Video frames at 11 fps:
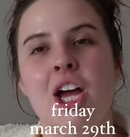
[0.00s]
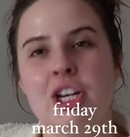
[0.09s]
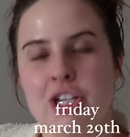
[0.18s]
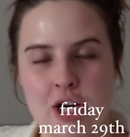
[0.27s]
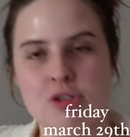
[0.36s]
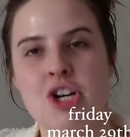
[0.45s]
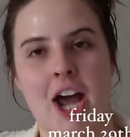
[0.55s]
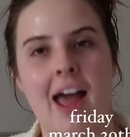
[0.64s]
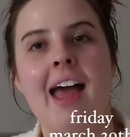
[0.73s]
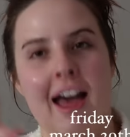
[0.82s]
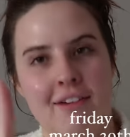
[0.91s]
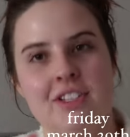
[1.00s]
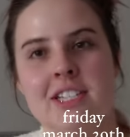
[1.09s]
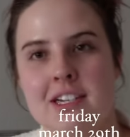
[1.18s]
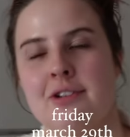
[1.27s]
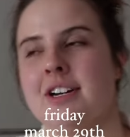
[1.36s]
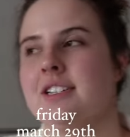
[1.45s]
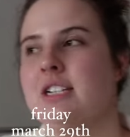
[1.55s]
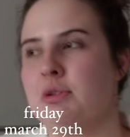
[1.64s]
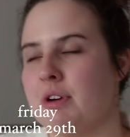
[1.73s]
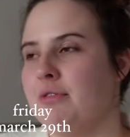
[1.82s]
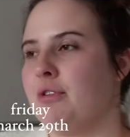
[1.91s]
No chat, haven't seen you guys in
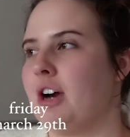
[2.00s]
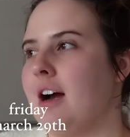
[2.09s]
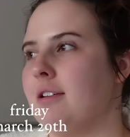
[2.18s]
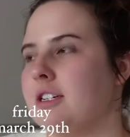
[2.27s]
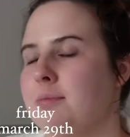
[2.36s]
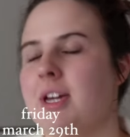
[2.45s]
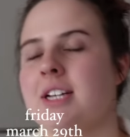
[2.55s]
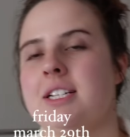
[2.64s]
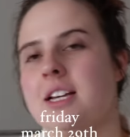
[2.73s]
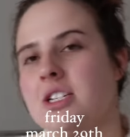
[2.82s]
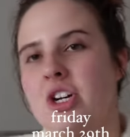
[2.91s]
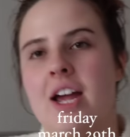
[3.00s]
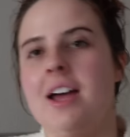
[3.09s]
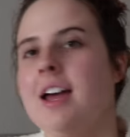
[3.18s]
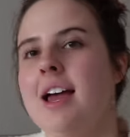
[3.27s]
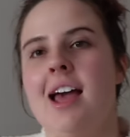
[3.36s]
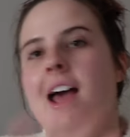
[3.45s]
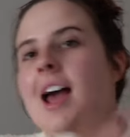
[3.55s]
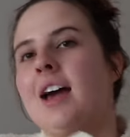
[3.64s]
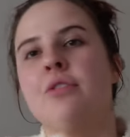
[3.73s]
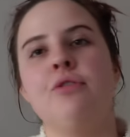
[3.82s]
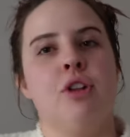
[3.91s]
twenty-four hours because yesterday
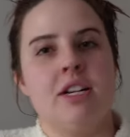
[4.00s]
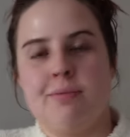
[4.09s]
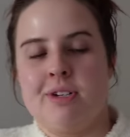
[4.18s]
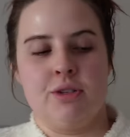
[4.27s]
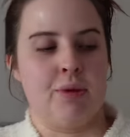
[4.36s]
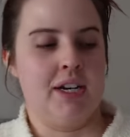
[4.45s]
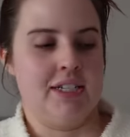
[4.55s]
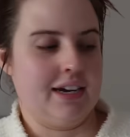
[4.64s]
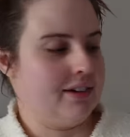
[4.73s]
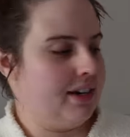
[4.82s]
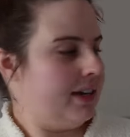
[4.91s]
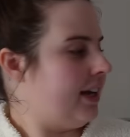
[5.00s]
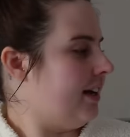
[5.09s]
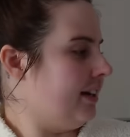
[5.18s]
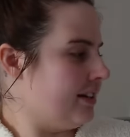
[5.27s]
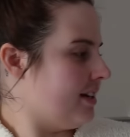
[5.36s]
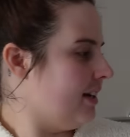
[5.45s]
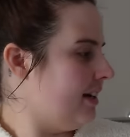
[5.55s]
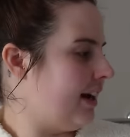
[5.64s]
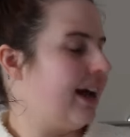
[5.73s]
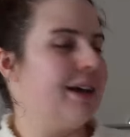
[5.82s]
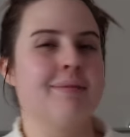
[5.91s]
I had a full-ass mental breakdown and
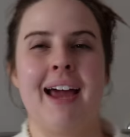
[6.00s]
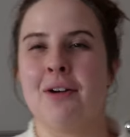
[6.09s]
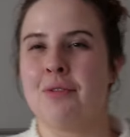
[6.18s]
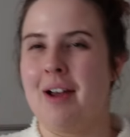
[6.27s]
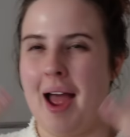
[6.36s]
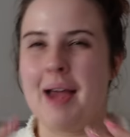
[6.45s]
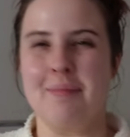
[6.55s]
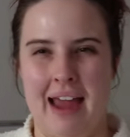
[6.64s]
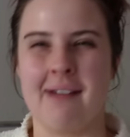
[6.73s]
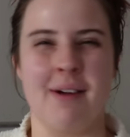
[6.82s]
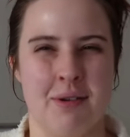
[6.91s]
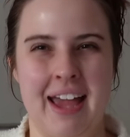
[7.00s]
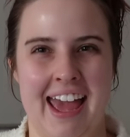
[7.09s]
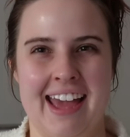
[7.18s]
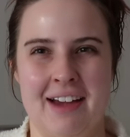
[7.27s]
I am now I'm now okay.